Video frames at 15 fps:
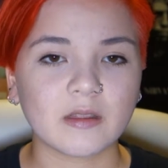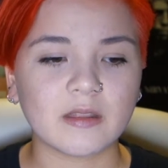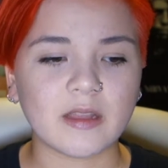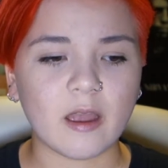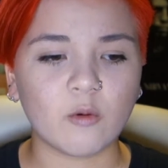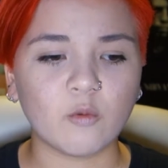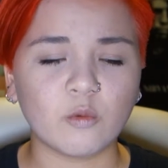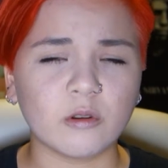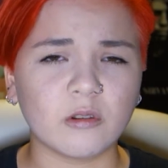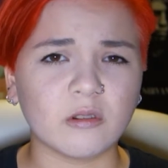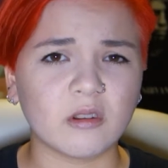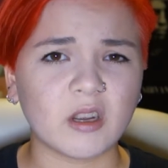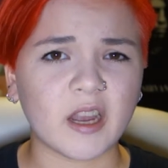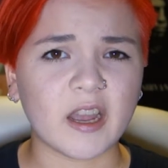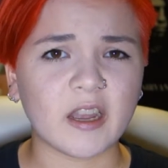that
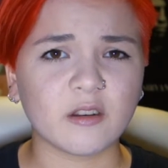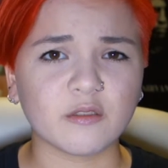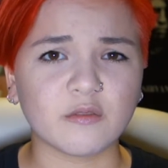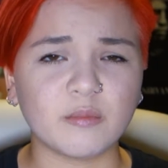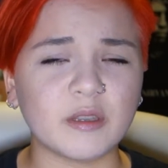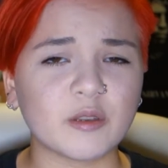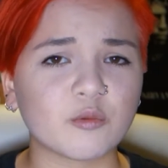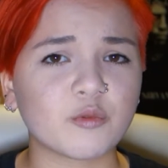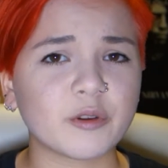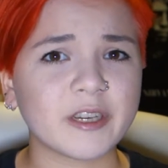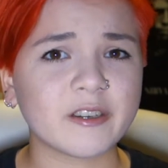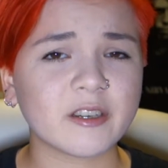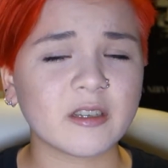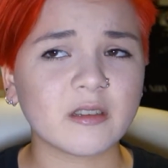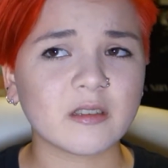will kind of be
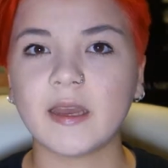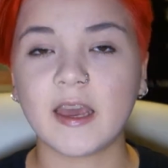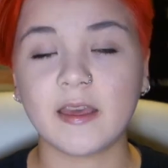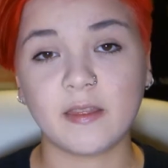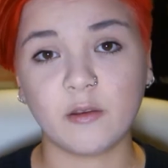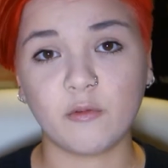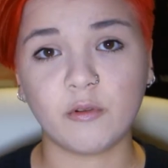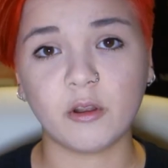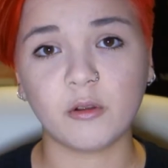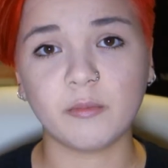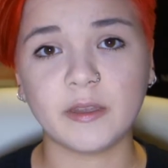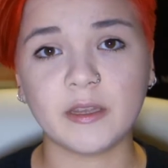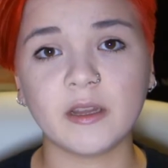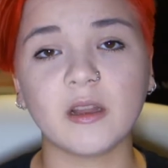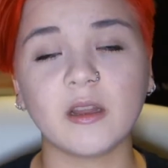weird and there will
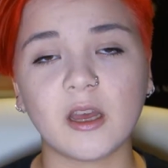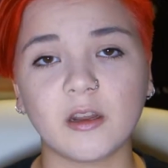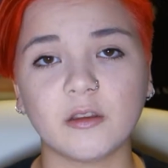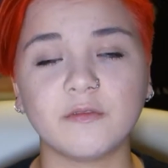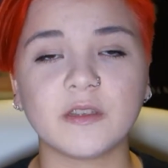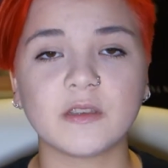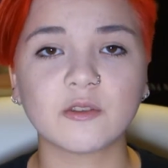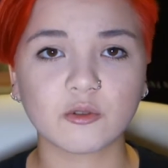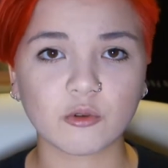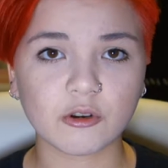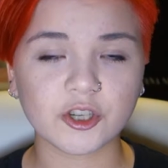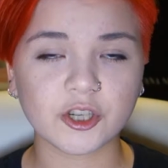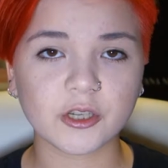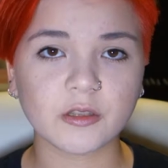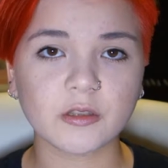be a lot of
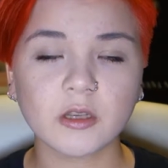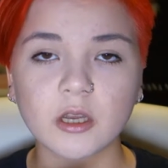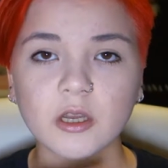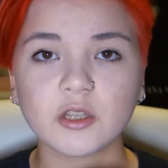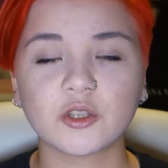distortion,